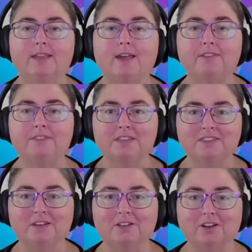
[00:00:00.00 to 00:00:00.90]
The other thing
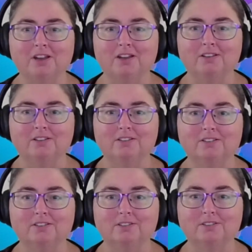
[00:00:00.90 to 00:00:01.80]
that a
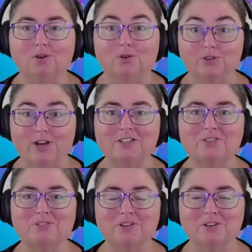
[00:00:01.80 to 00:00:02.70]
contract
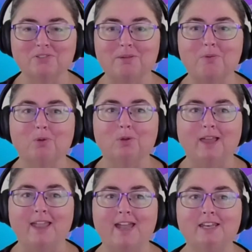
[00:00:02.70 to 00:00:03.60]
or an agreement will
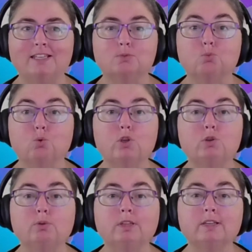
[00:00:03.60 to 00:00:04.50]
lay out is what
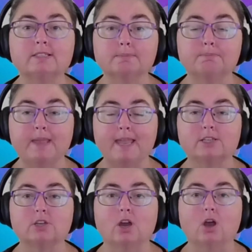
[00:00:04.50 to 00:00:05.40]
you will
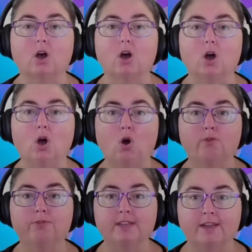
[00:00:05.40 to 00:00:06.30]
expect
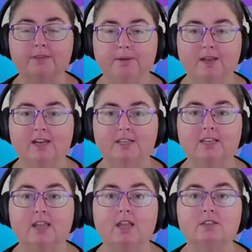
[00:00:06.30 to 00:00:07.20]
of the other
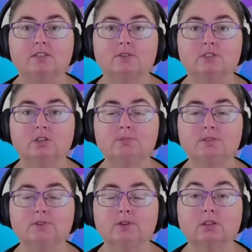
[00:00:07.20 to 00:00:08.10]
party. So in
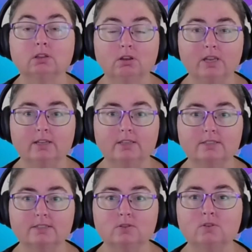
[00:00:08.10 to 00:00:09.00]
terms of your
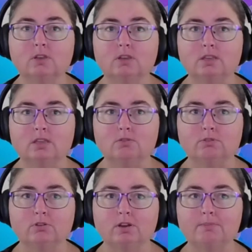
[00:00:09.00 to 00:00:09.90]
clients, your
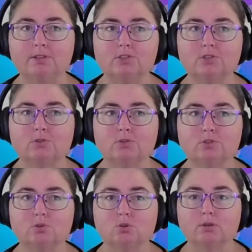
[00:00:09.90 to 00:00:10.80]
agreement
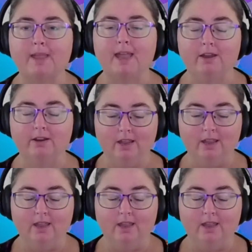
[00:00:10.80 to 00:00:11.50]
should talk about